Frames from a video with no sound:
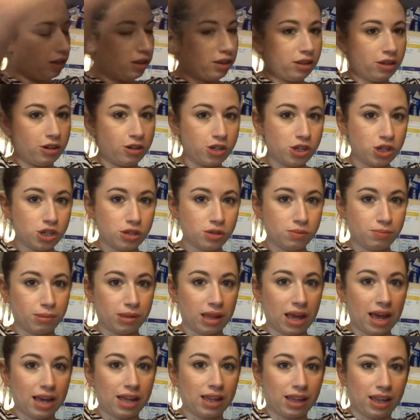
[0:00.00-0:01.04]
they're just
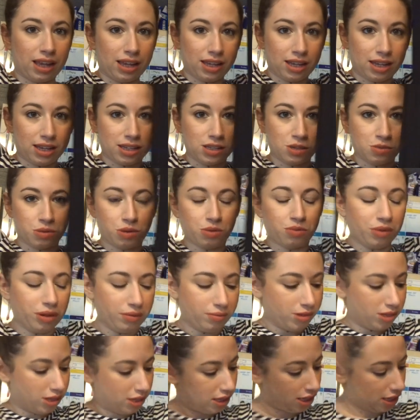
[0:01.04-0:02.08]
black leggings with
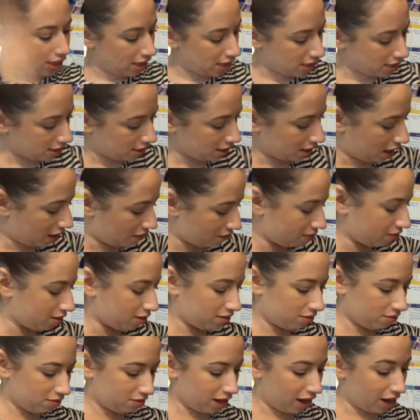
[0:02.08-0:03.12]
ripped knees.
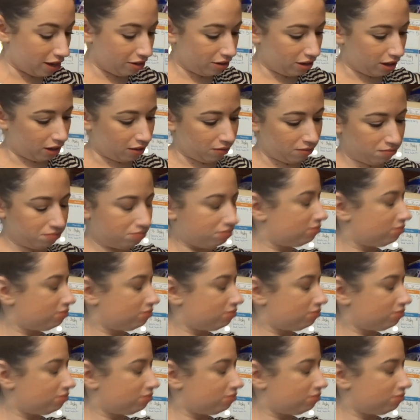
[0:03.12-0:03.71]
I don't know.